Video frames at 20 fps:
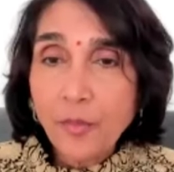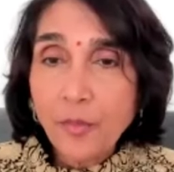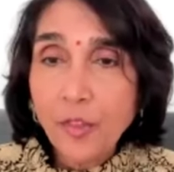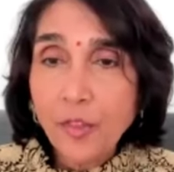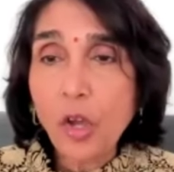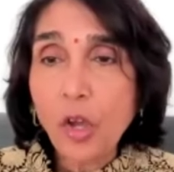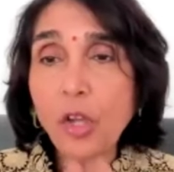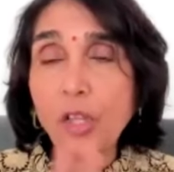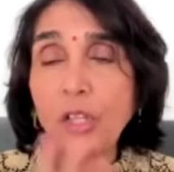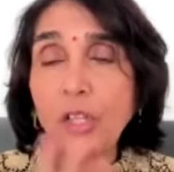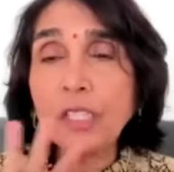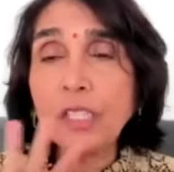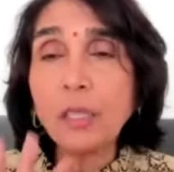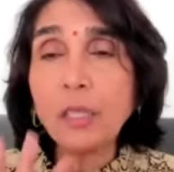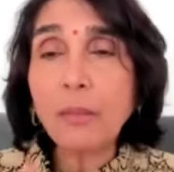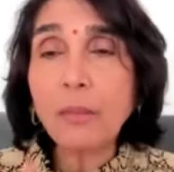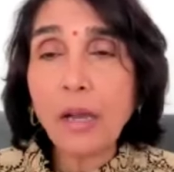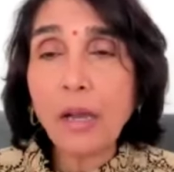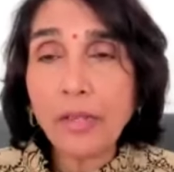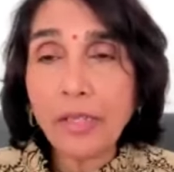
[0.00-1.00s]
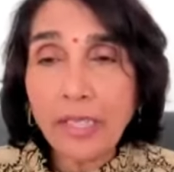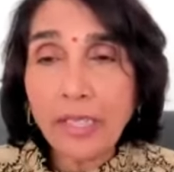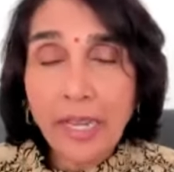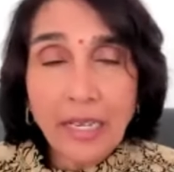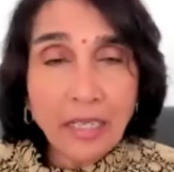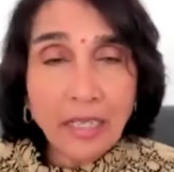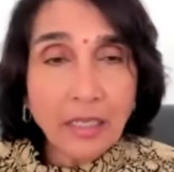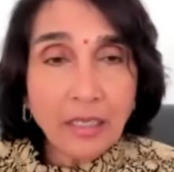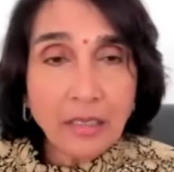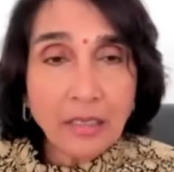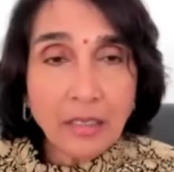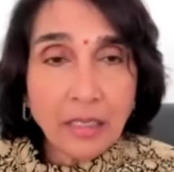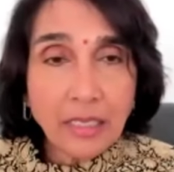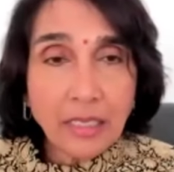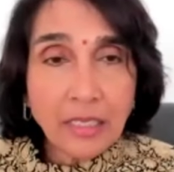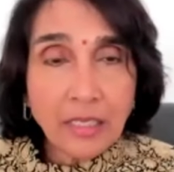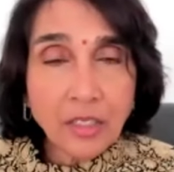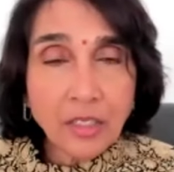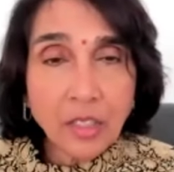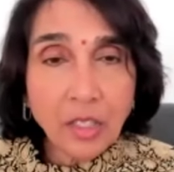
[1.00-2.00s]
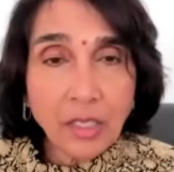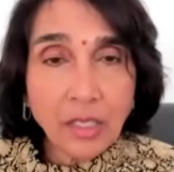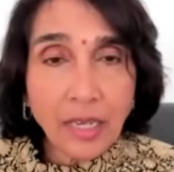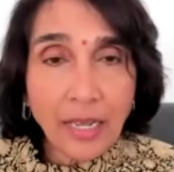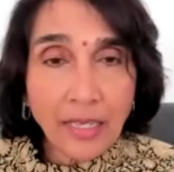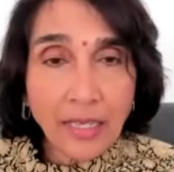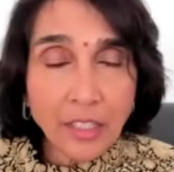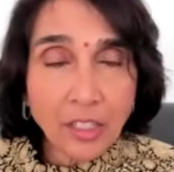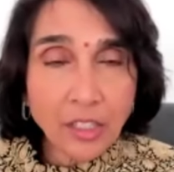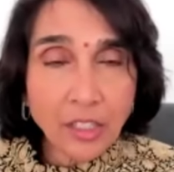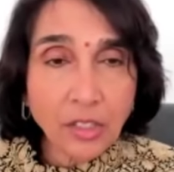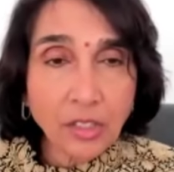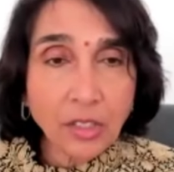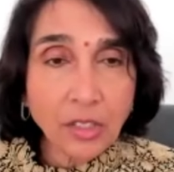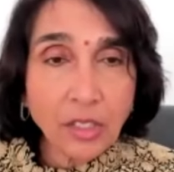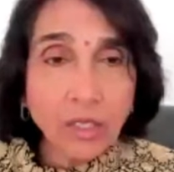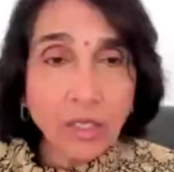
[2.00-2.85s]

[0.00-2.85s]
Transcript: Talking about it endlessly is not action.